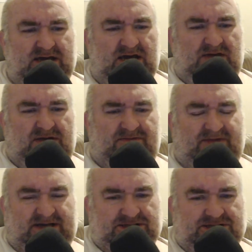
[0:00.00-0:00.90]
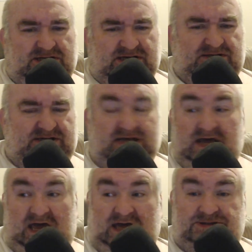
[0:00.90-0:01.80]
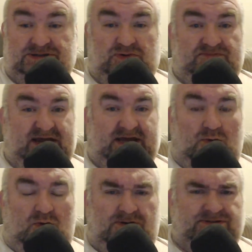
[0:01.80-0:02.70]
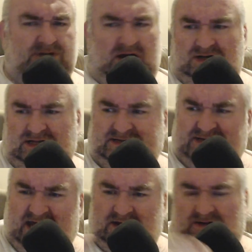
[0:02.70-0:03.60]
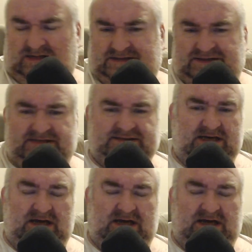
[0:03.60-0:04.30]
Maybe if I just click this, and it just would make it worse. I'd click that or click this.